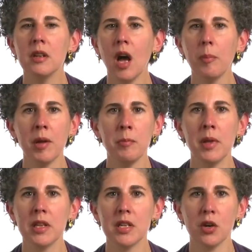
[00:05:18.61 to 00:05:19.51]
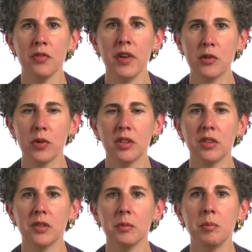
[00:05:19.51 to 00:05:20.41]
not by military
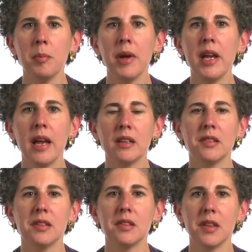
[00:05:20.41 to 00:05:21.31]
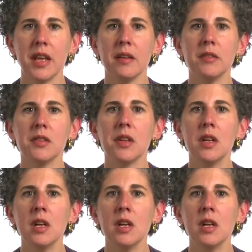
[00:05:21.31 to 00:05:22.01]
veterans, but by ex slaves.